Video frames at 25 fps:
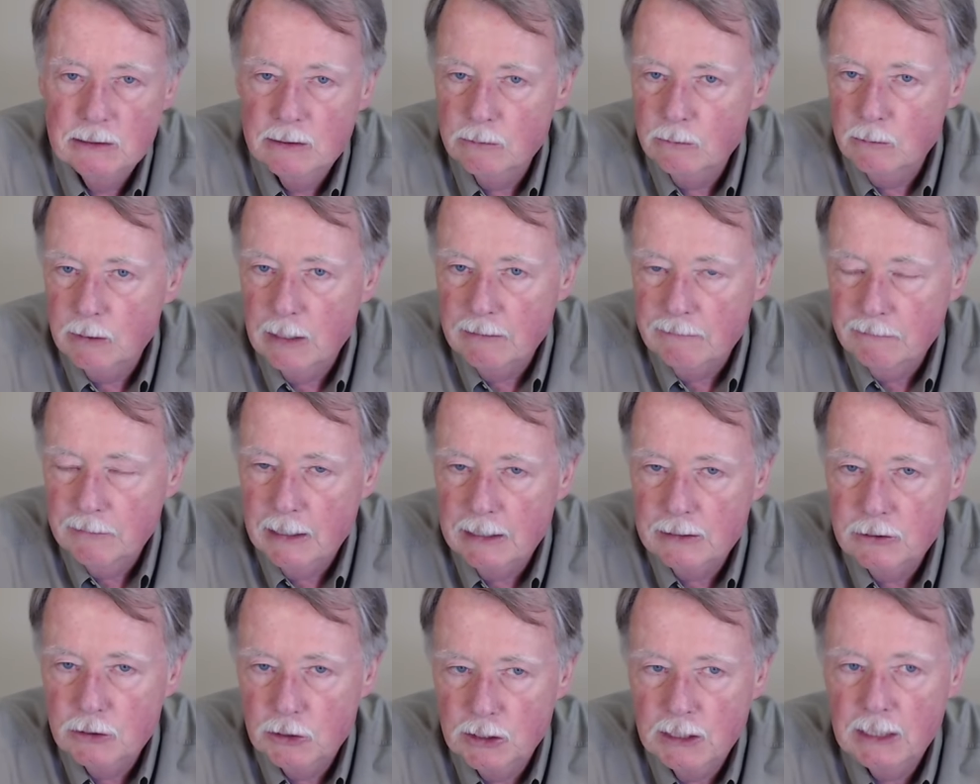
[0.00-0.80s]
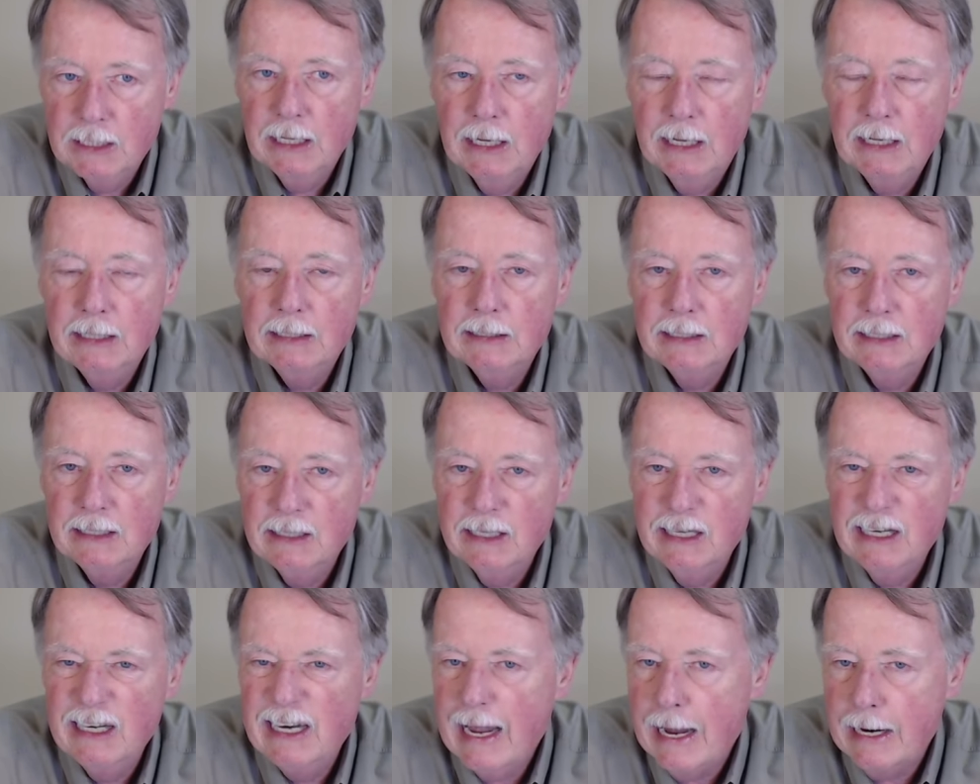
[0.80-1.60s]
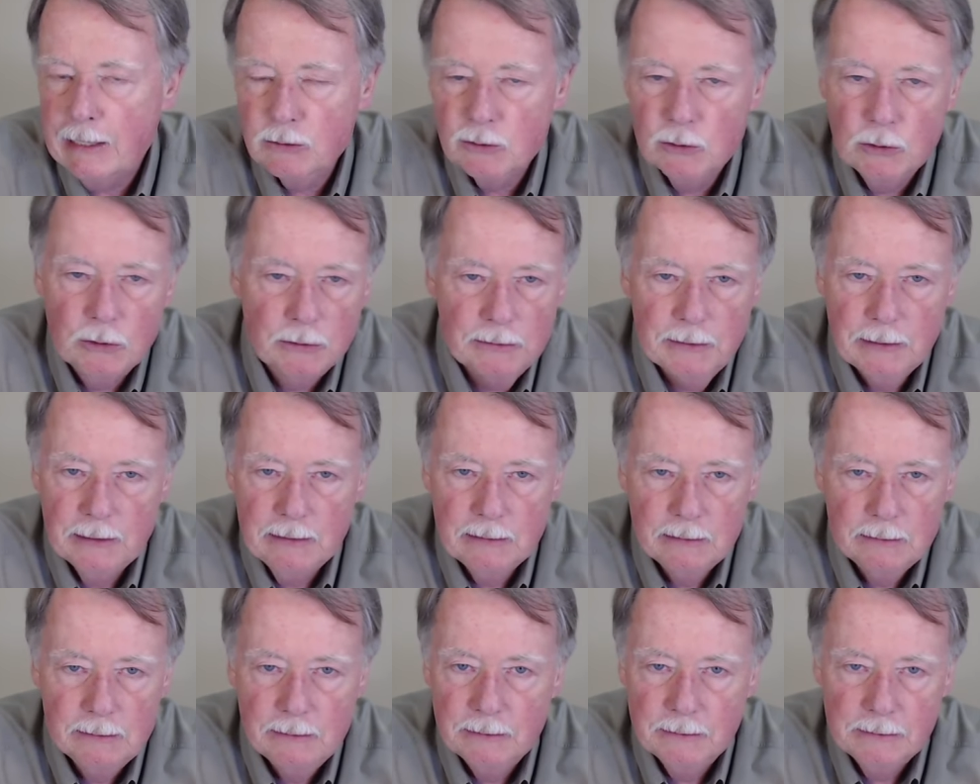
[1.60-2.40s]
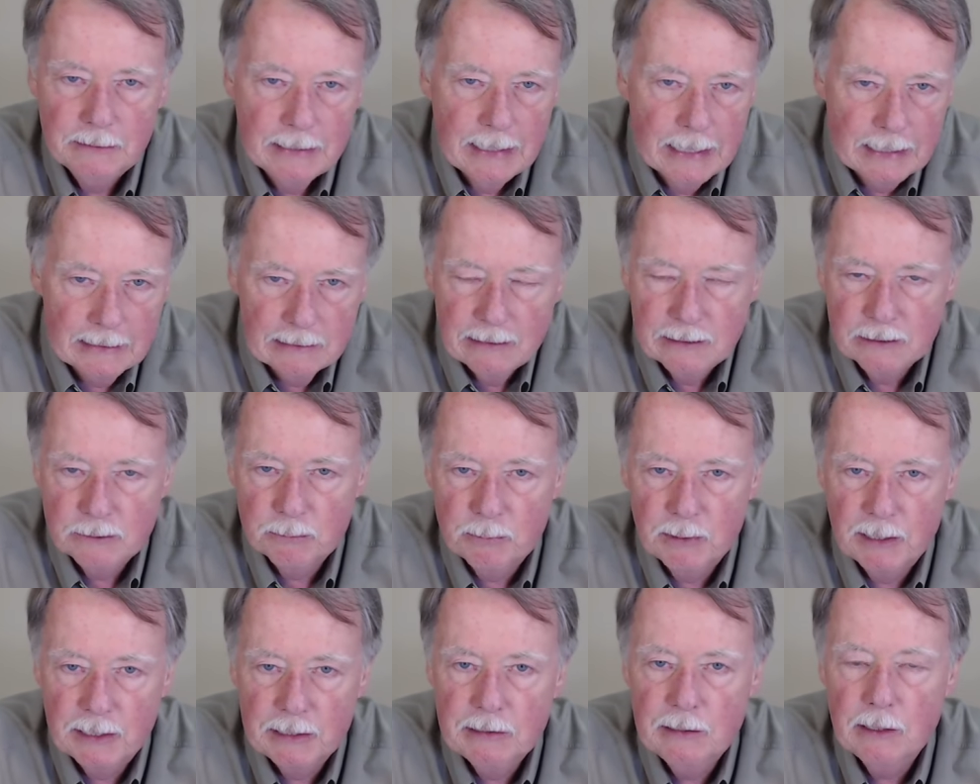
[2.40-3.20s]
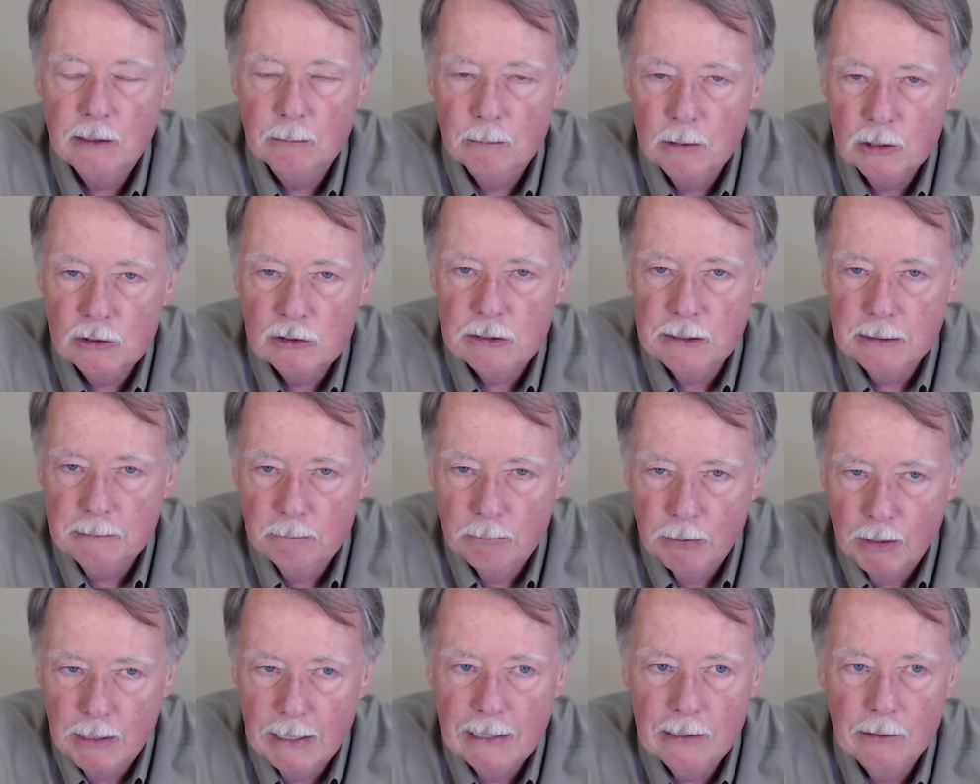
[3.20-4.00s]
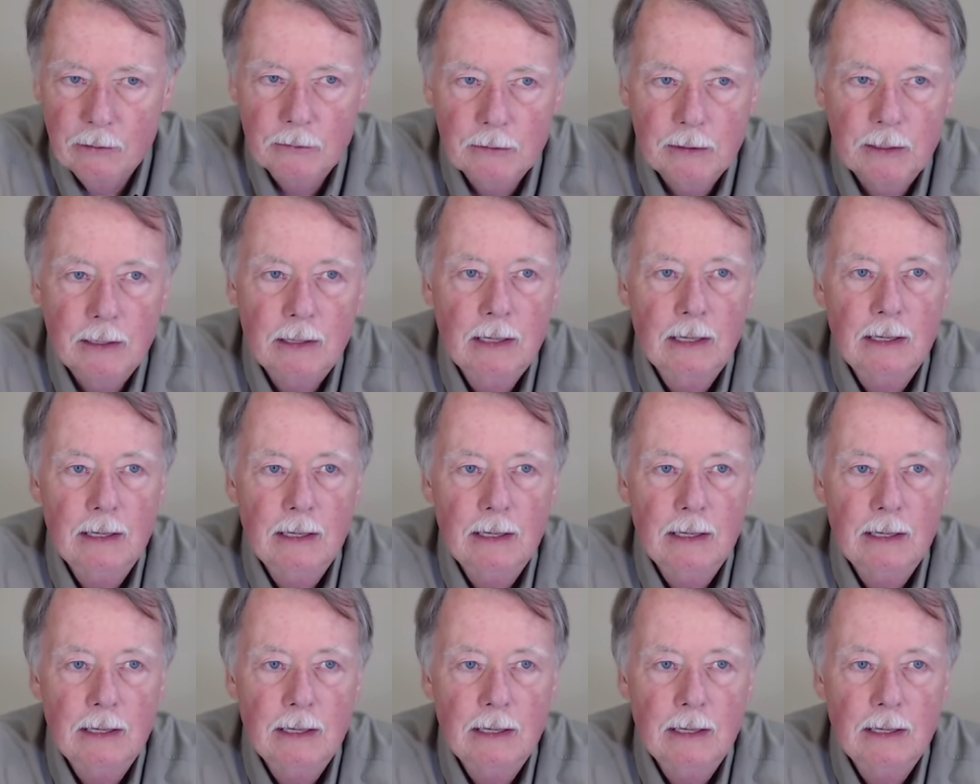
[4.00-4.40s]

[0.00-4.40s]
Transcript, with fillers: of rough that you cut in the natural, they, they're not this pretty, they're mostly brown.